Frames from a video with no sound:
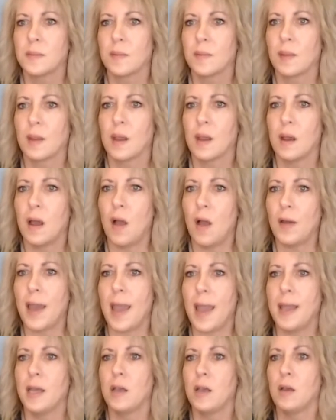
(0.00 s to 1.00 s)
Oh, did okay.
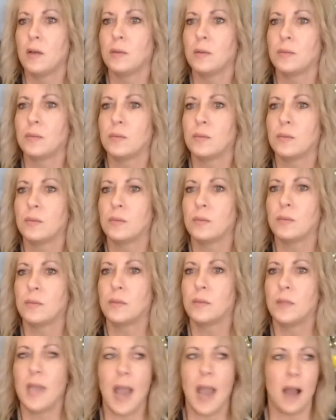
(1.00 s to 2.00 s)
you?
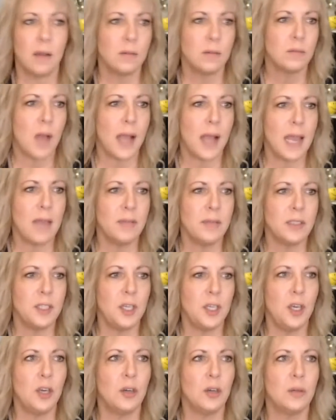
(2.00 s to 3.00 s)
Yeah, I gave it to
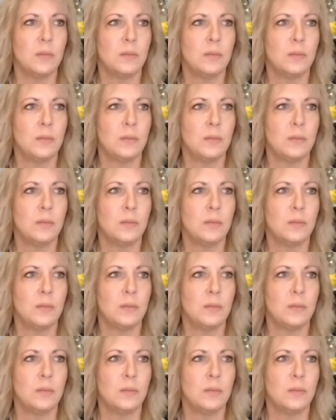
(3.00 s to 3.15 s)
you.